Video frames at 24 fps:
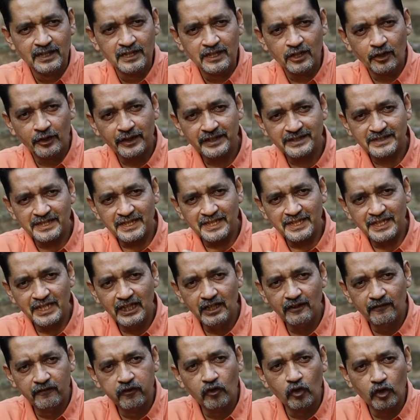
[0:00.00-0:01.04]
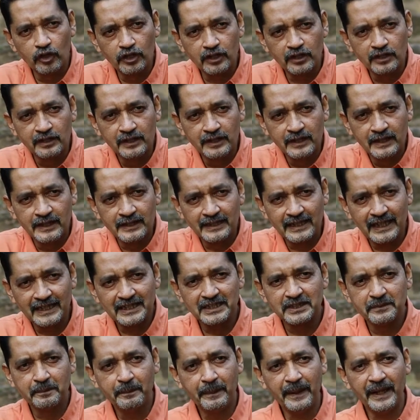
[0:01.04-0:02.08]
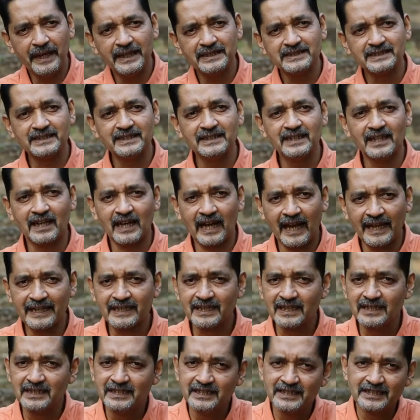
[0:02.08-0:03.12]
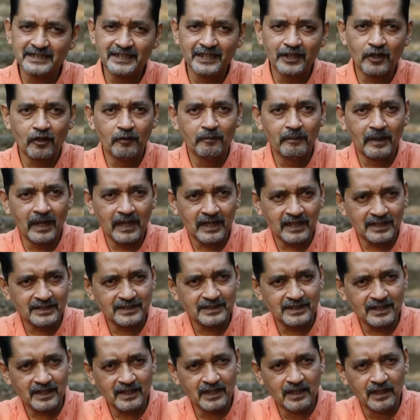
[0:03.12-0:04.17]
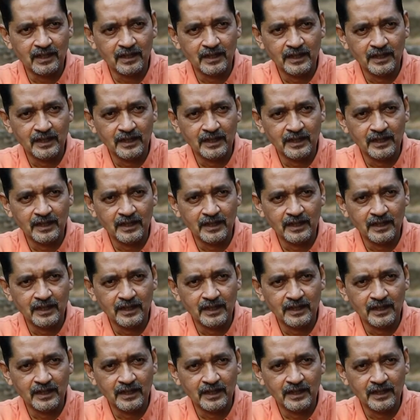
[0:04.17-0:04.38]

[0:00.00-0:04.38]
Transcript: Now, it's a hill fort that is based in the Raigad district of Maharashtra,